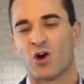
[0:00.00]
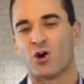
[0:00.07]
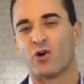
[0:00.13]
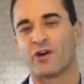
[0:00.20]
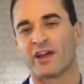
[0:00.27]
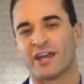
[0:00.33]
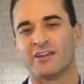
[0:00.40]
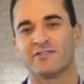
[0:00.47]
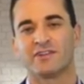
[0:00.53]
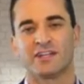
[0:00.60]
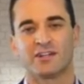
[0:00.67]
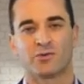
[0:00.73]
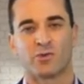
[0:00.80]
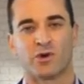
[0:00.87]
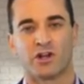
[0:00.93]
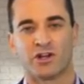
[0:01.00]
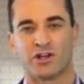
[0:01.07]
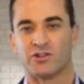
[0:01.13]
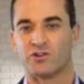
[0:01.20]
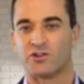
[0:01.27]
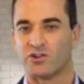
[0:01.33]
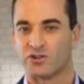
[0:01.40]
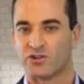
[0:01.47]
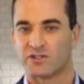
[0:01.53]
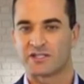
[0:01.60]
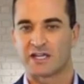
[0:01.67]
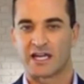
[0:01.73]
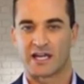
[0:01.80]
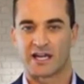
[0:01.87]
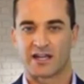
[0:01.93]
or even in the wording you're
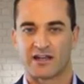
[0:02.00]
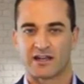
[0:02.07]
using.